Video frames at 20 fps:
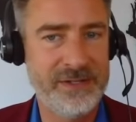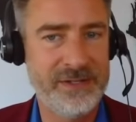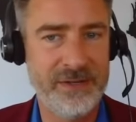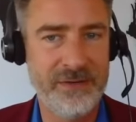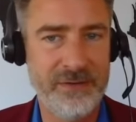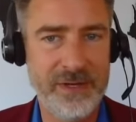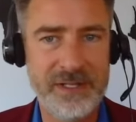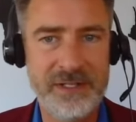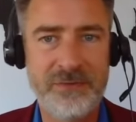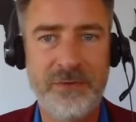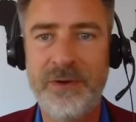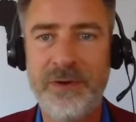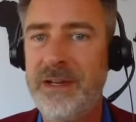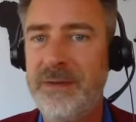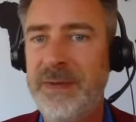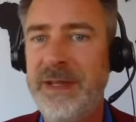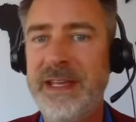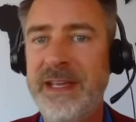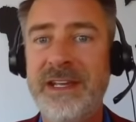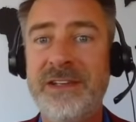So it's going to
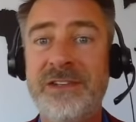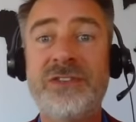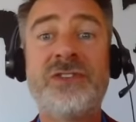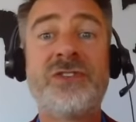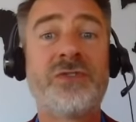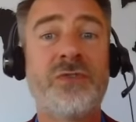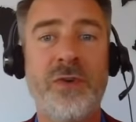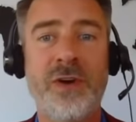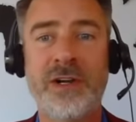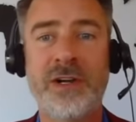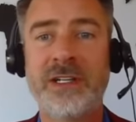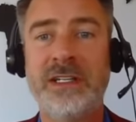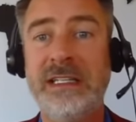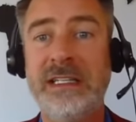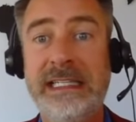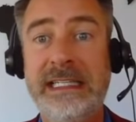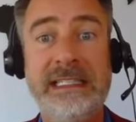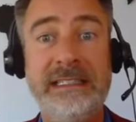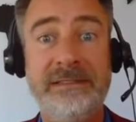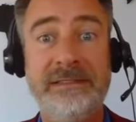be
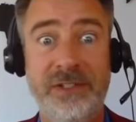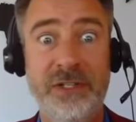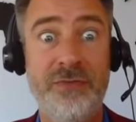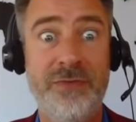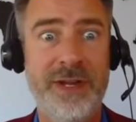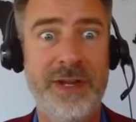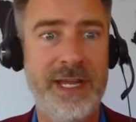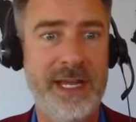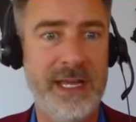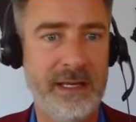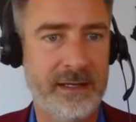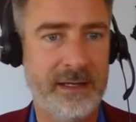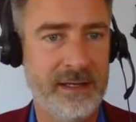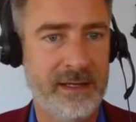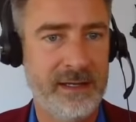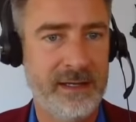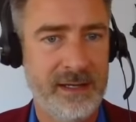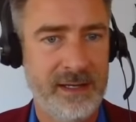historically unique.